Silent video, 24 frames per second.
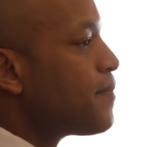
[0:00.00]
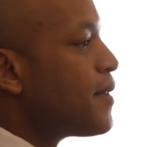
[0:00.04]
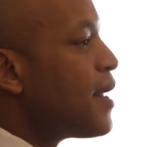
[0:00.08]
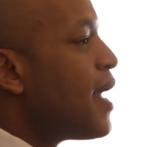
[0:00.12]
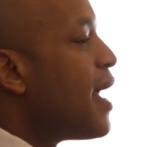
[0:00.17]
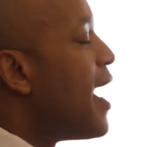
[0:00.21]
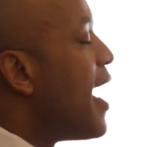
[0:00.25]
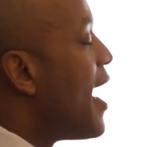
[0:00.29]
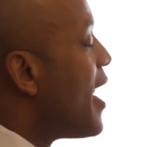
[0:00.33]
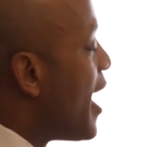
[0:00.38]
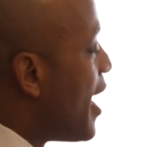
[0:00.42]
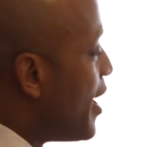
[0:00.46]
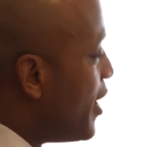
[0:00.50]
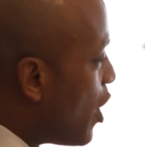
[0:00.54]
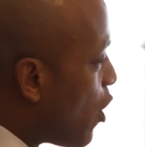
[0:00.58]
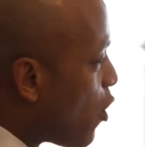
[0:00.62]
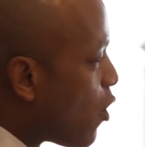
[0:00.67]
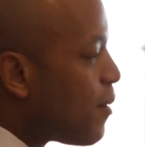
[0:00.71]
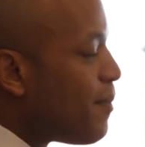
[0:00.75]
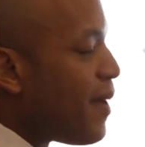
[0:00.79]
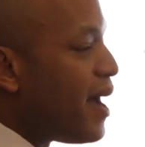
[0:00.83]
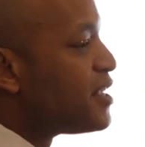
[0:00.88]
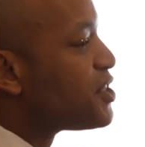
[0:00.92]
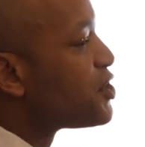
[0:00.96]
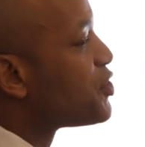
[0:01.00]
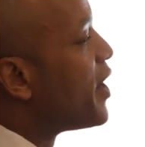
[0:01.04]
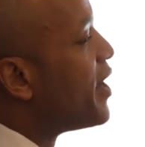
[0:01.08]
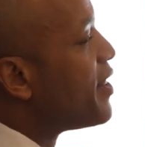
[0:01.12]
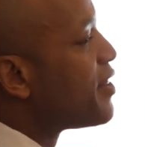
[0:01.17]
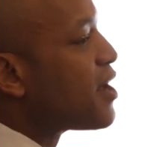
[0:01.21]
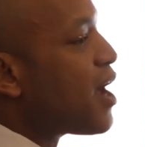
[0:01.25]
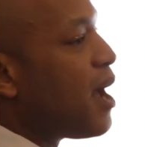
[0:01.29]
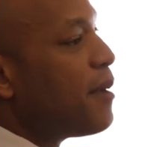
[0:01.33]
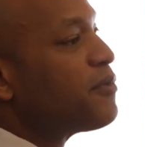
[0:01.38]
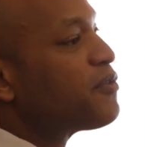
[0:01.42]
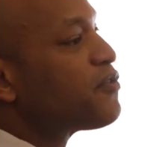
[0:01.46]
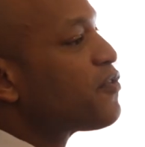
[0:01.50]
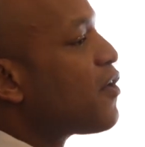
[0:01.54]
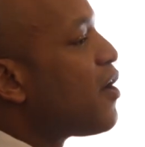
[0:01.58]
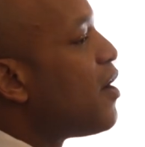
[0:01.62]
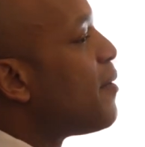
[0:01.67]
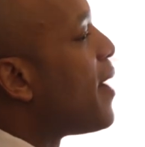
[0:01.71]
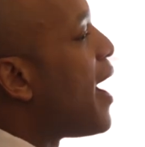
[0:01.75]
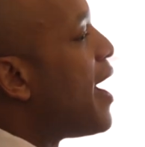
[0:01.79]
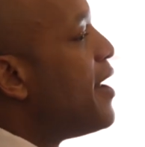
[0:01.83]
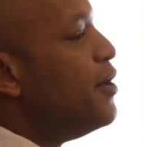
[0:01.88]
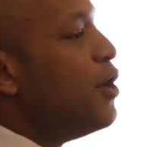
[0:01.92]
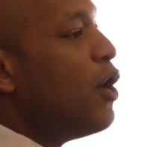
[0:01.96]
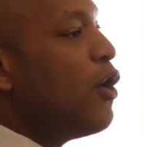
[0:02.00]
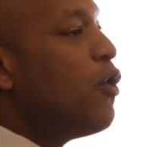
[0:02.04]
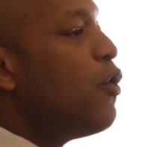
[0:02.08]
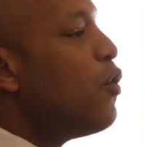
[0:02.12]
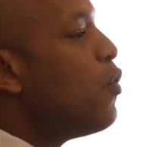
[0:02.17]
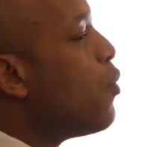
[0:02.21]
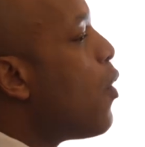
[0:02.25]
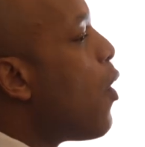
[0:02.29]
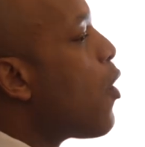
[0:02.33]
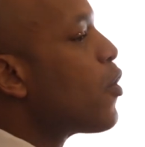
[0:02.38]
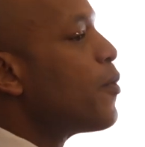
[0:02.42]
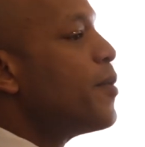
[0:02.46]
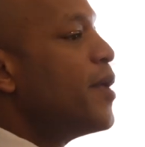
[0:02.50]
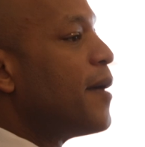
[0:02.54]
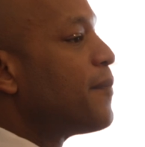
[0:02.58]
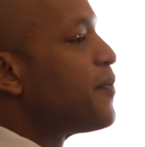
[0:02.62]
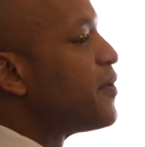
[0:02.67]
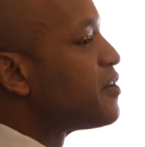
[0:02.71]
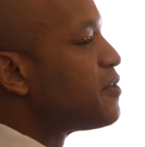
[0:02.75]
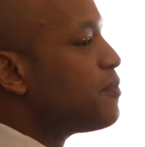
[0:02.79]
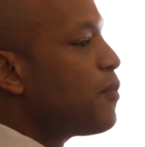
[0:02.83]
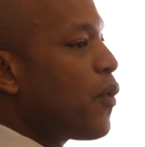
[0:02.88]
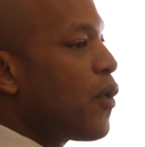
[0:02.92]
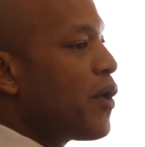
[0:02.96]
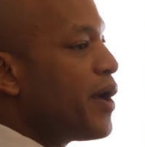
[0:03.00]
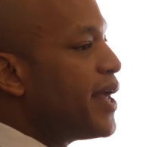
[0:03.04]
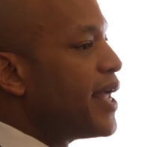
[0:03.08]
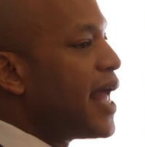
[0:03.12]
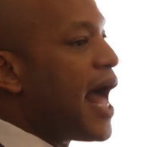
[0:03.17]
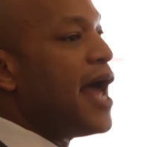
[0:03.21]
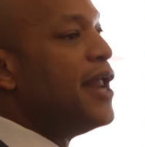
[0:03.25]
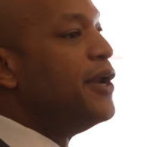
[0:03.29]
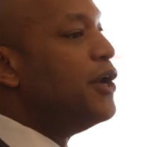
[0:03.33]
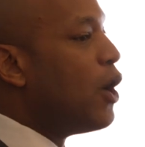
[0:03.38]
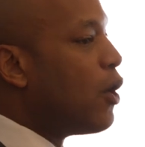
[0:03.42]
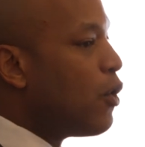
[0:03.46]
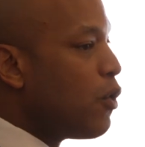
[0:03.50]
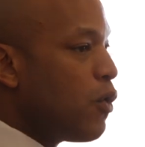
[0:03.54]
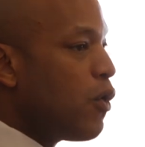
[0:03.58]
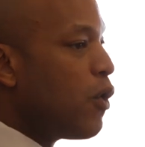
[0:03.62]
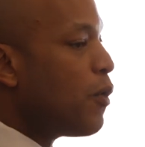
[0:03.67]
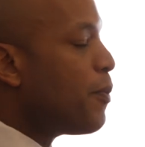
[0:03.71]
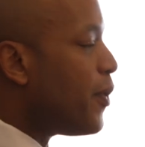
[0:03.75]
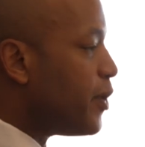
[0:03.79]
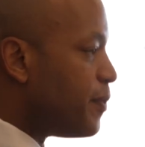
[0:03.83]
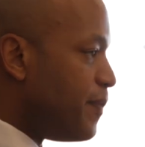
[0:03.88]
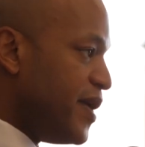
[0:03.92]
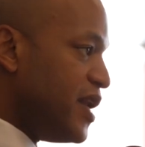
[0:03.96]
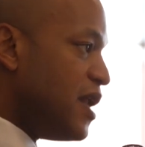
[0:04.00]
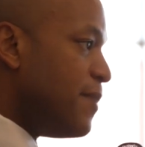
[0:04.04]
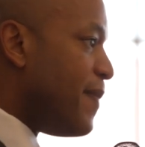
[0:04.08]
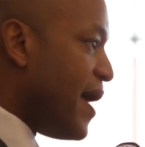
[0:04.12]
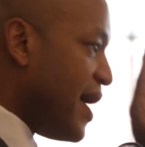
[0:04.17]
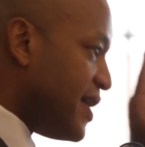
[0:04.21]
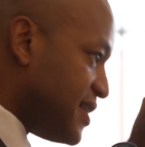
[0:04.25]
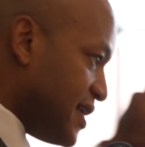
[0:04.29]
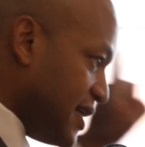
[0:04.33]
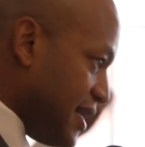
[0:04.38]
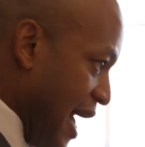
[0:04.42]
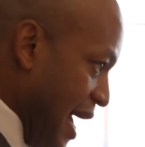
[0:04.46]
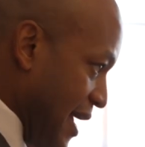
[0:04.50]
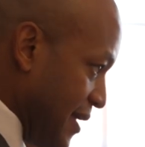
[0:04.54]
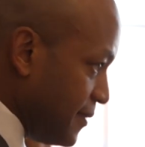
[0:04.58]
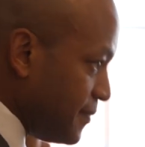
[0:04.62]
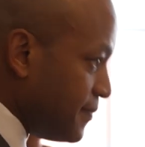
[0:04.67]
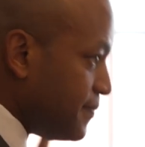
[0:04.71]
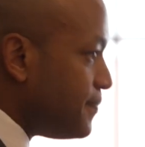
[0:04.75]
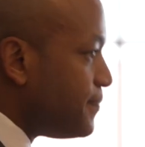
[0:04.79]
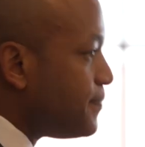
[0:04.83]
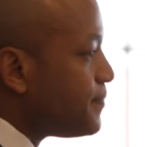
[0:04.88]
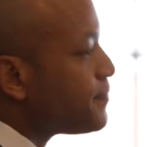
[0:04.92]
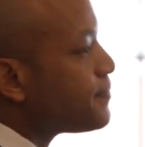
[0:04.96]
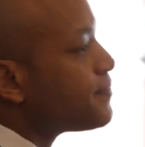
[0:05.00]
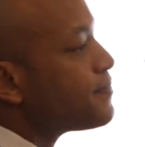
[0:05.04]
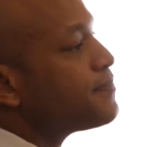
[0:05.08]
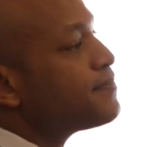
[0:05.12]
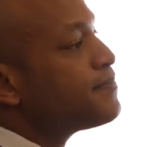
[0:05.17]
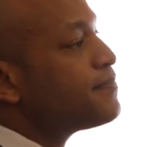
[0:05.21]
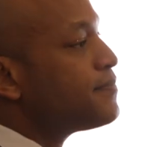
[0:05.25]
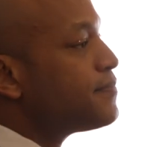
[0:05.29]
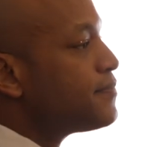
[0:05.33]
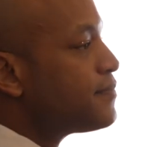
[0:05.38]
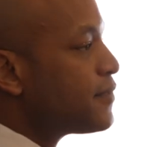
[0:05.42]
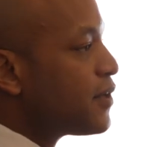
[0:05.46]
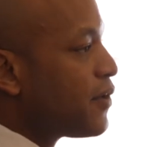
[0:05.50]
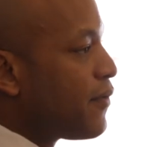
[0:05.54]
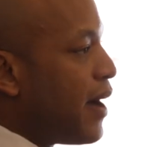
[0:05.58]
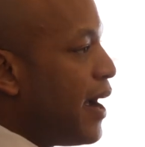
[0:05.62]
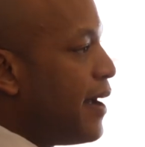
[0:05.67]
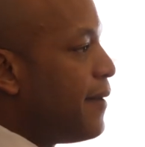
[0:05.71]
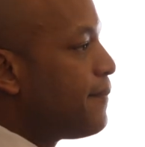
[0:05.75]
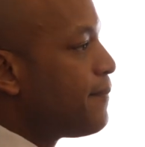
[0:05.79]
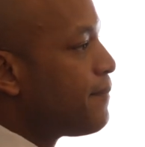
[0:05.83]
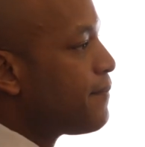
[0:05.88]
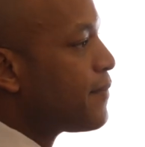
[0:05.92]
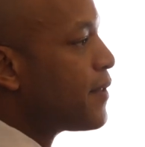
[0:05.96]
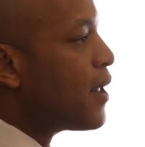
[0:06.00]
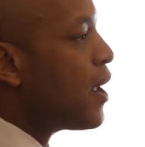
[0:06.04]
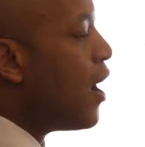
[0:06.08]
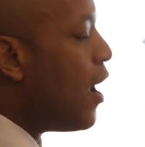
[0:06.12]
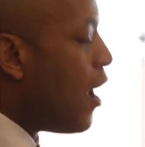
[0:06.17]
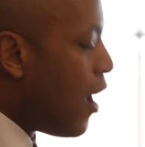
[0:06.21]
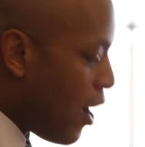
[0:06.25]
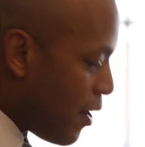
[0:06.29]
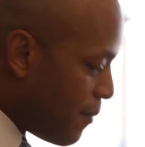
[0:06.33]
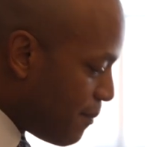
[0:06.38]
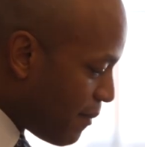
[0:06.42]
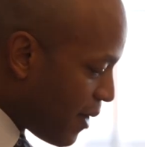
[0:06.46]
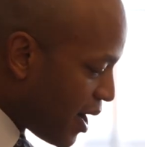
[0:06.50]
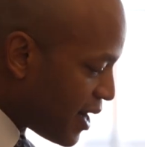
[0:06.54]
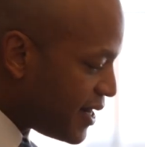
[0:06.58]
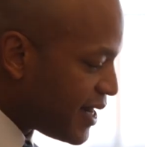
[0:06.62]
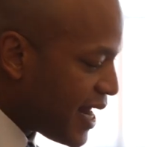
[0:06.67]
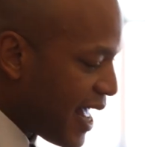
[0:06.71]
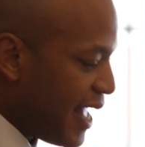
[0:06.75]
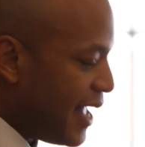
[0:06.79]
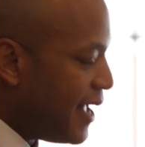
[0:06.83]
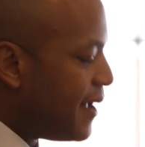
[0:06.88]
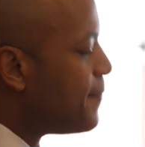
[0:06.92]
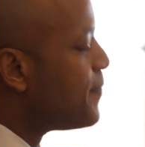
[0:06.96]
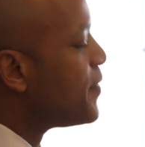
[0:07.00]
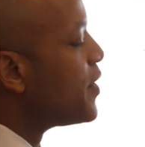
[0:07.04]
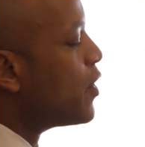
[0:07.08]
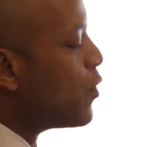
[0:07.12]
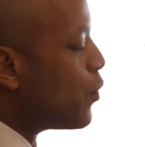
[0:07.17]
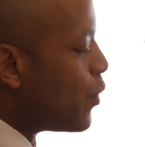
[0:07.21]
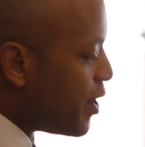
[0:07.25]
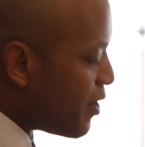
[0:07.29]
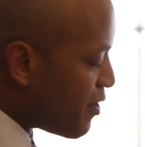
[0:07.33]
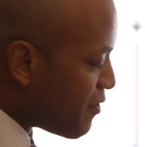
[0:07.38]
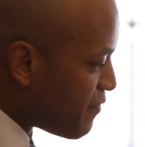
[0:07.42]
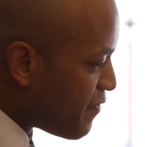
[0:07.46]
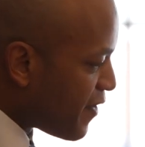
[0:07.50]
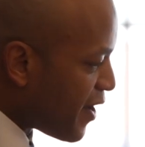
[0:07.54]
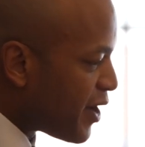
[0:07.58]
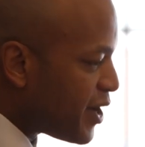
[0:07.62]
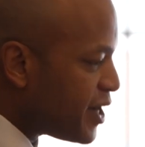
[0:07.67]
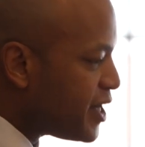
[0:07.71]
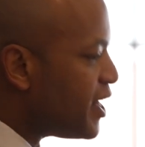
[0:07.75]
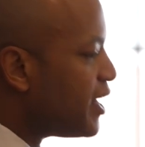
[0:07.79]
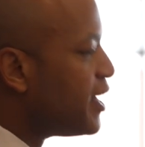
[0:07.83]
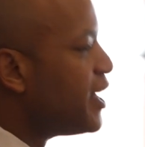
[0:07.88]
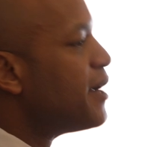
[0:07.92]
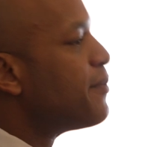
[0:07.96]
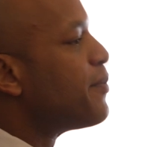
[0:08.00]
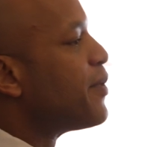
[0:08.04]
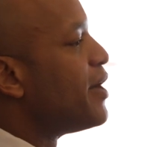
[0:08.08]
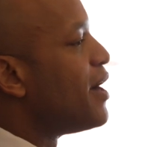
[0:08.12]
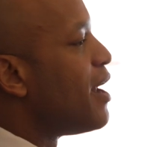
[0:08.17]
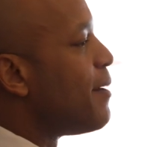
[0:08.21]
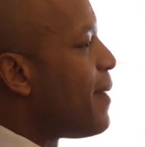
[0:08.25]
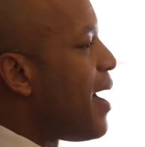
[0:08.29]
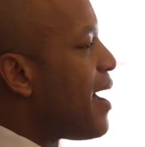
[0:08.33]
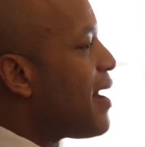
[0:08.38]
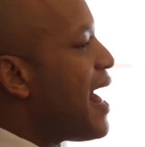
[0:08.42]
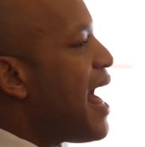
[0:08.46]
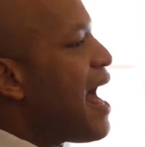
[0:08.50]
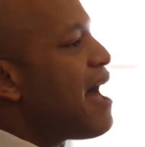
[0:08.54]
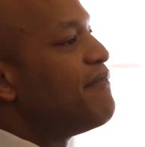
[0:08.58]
I know where my strength comes from. I know who woke me up this morning. I know who put me to bed tonight. Right? On Monday, we were very deliberate about